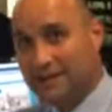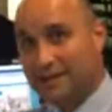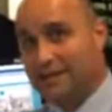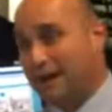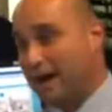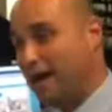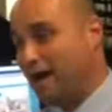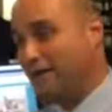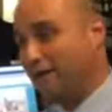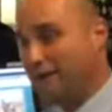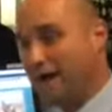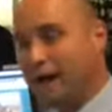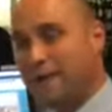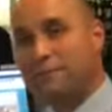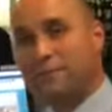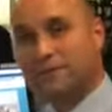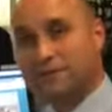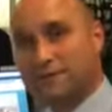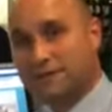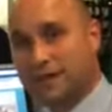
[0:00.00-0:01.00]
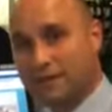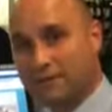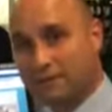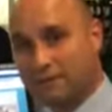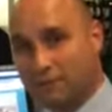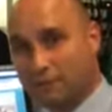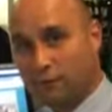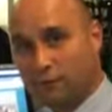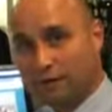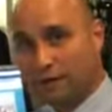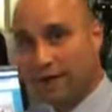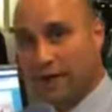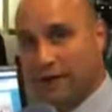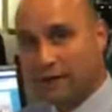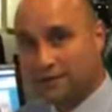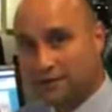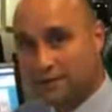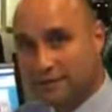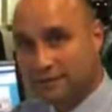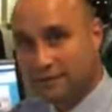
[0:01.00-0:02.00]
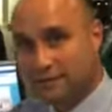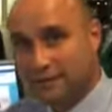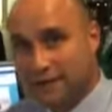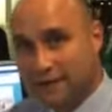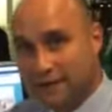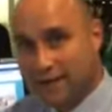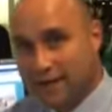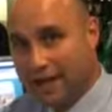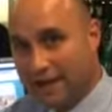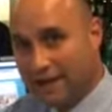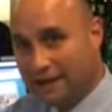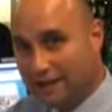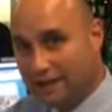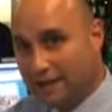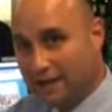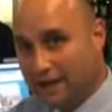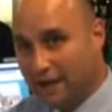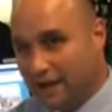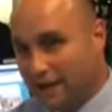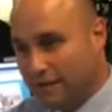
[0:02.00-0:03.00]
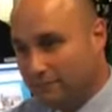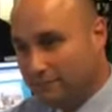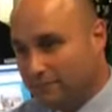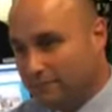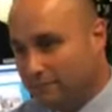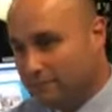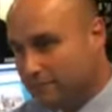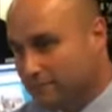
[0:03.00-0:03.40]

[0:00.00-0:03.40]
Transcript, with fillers: how I put together a forecast, and. Um,